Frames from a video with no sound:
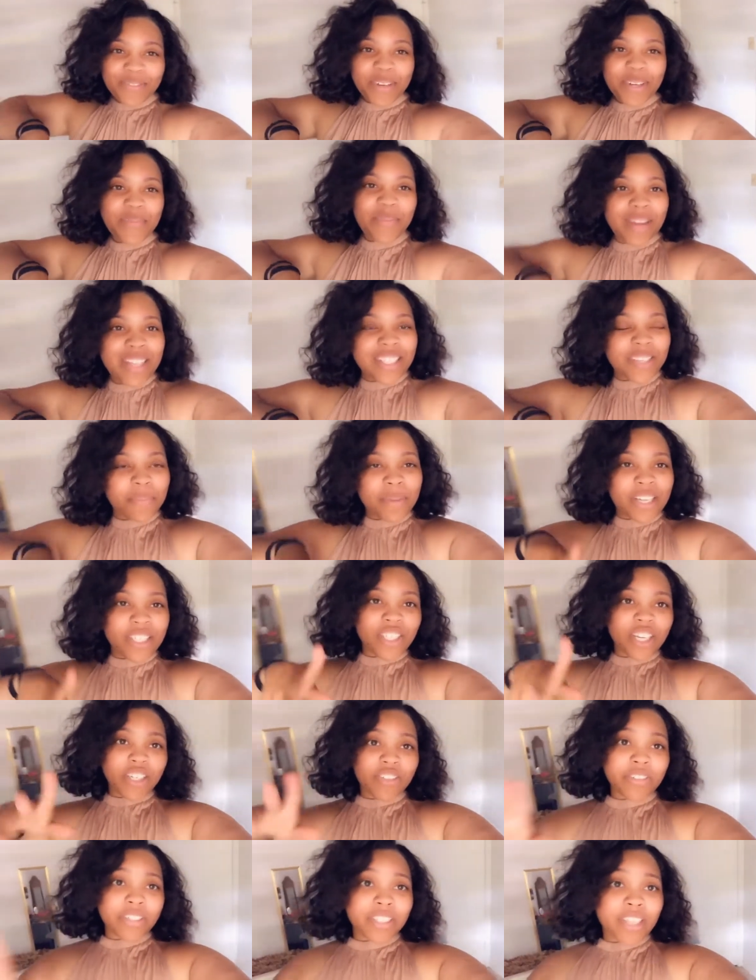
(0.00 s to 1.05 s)
back to my
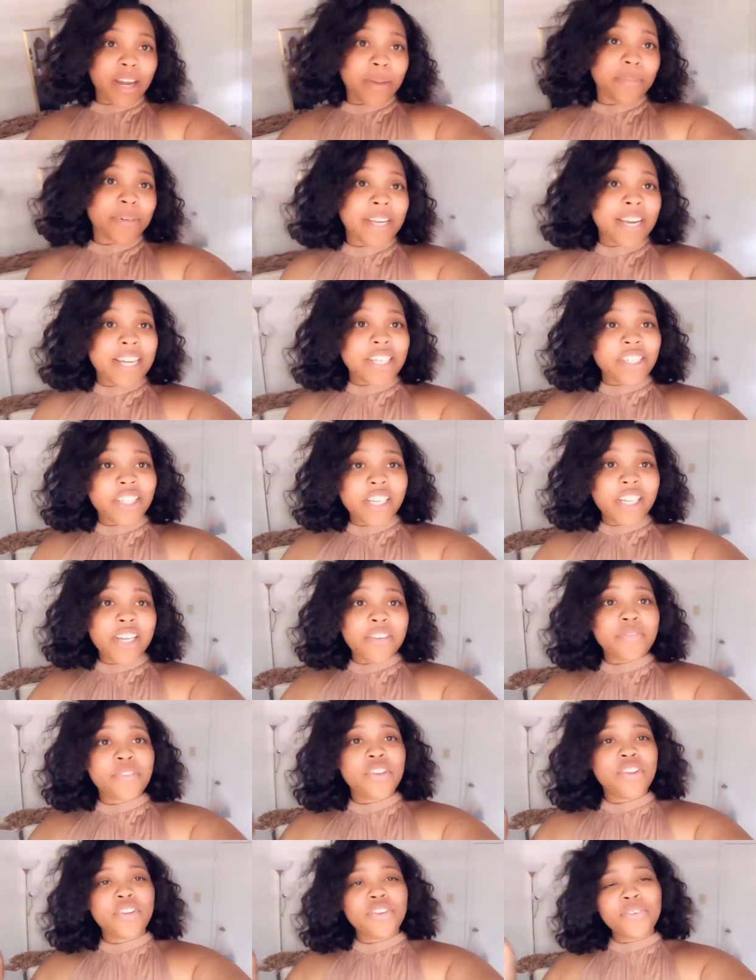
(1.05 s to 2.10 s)
channel. It's Aubrey Ashley. If
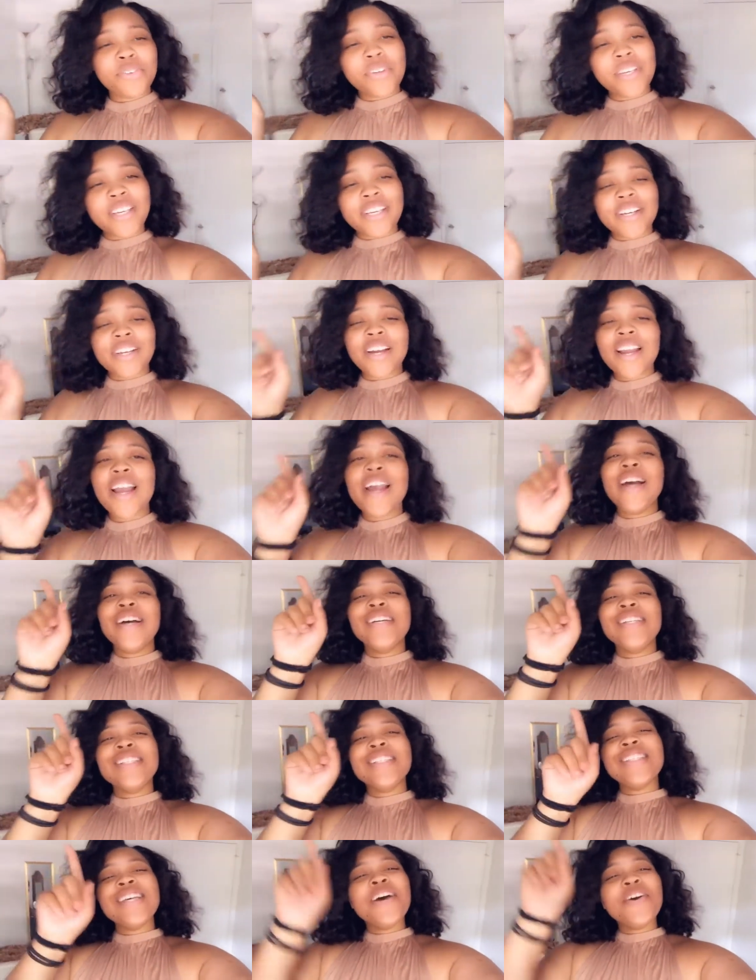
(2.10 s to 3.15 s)
you're new here,
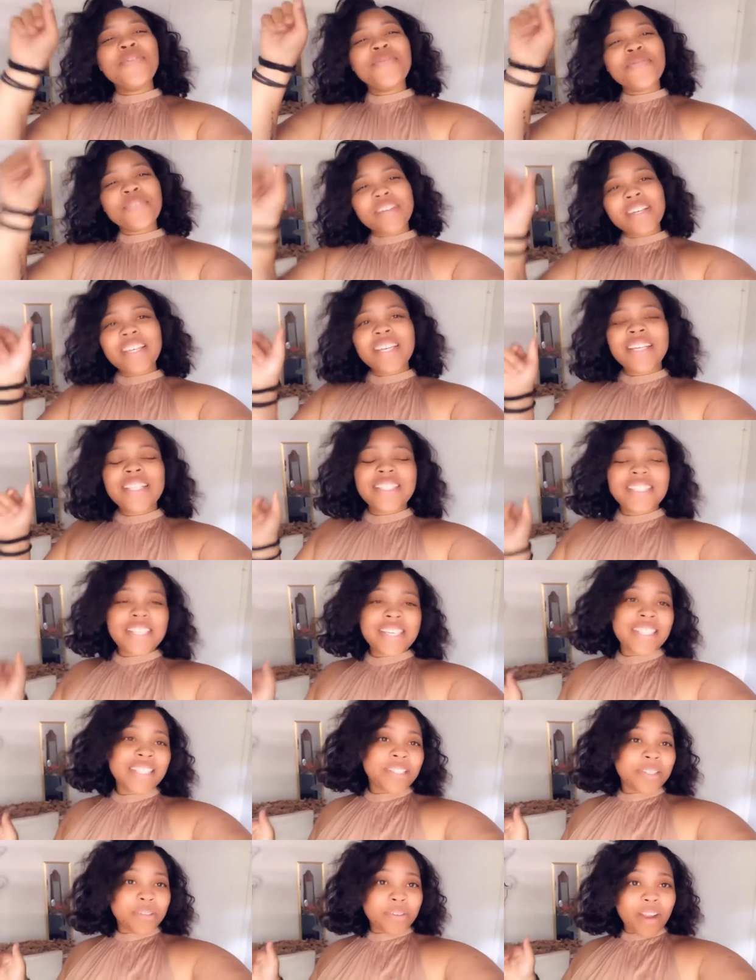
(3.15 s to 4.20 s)
don't forget to hit
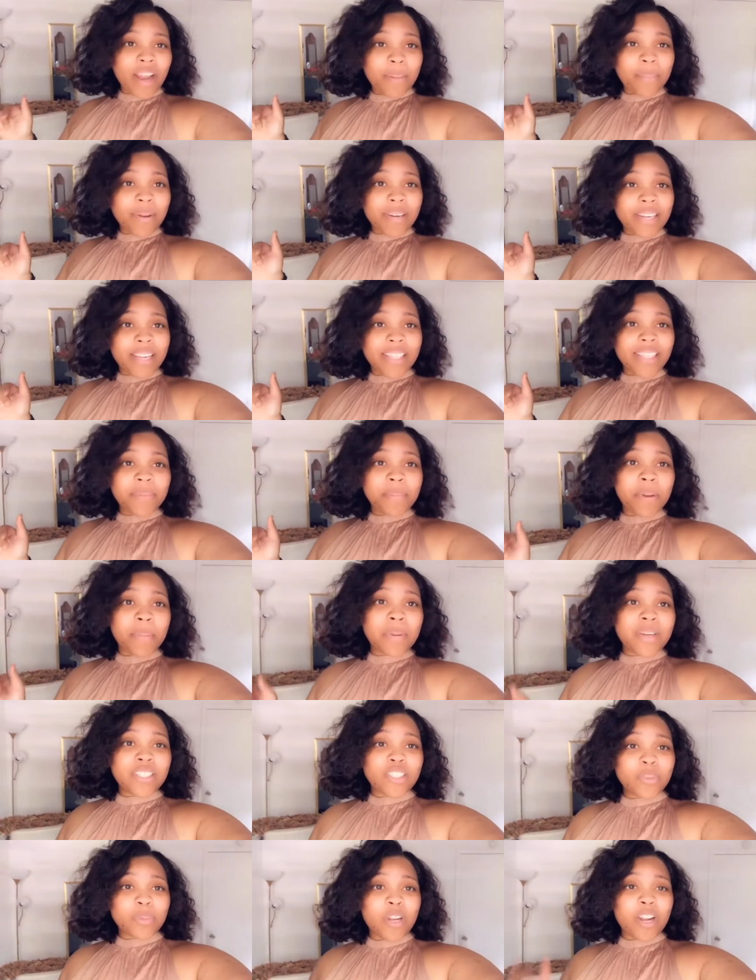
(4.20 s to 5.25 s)
the subscribe button and the bell button
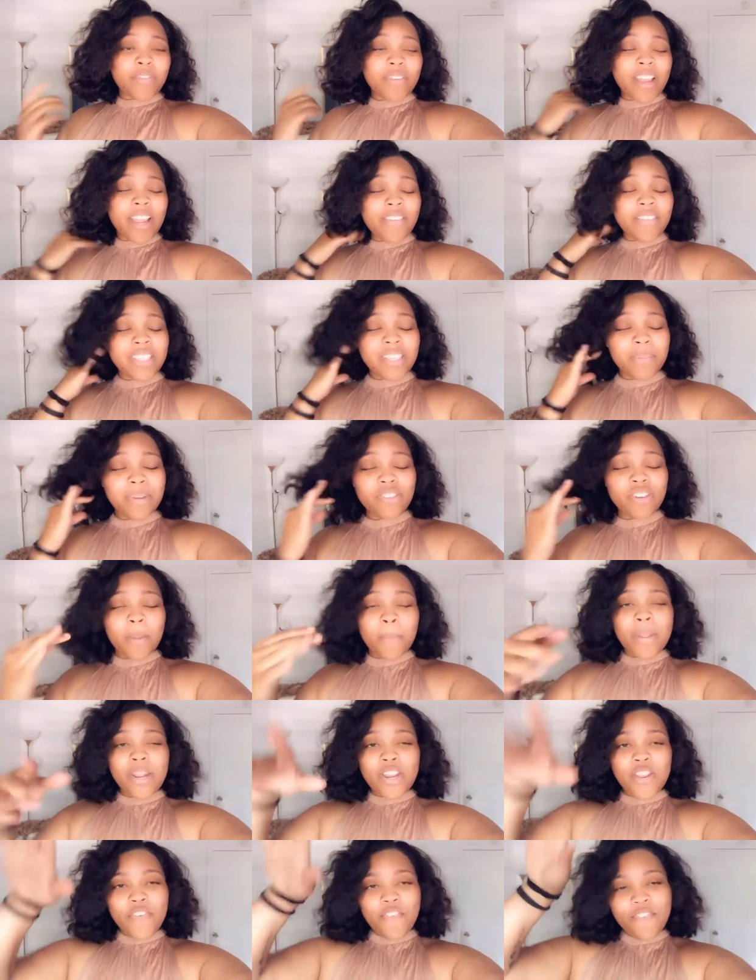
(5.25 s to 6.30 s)
so you know every time I drop a
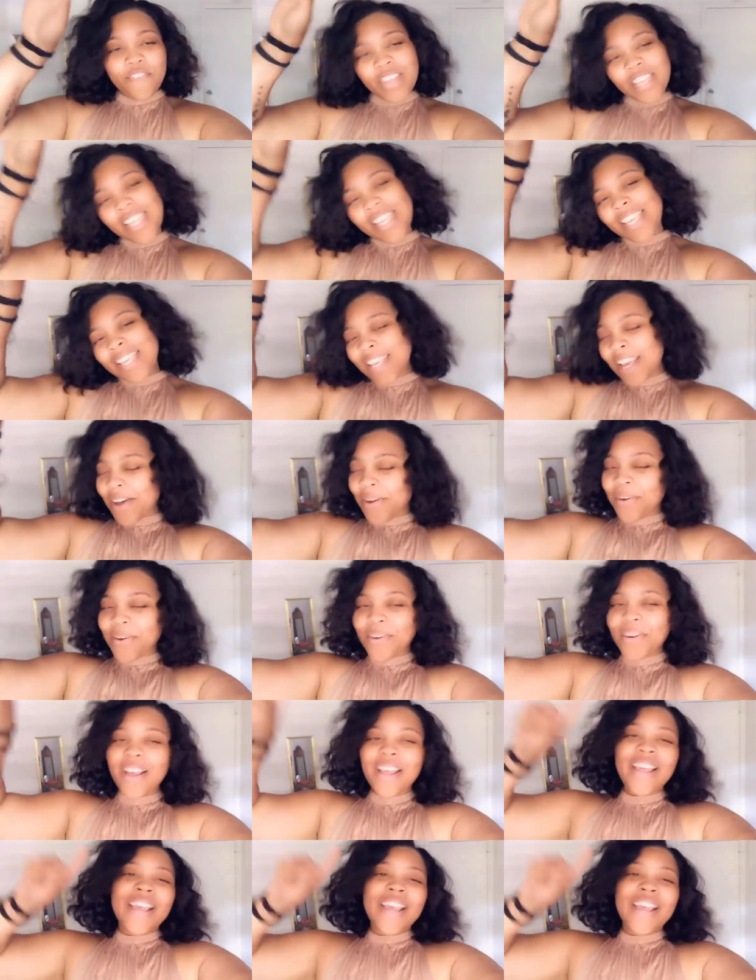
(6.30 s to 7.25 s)
new video.